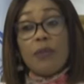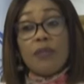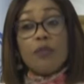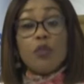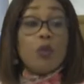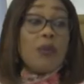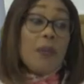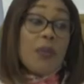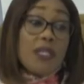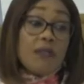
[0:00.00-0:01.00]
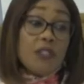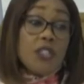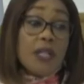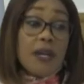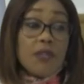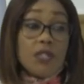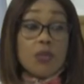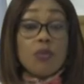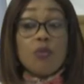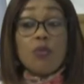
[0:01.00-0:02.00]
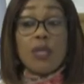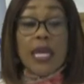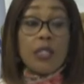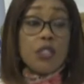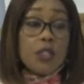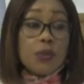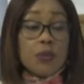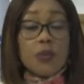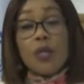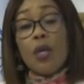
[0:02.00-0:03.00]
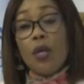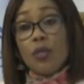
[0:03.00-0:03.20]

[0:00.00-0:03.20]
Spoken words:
even though we are beneficiaries through the NGOs.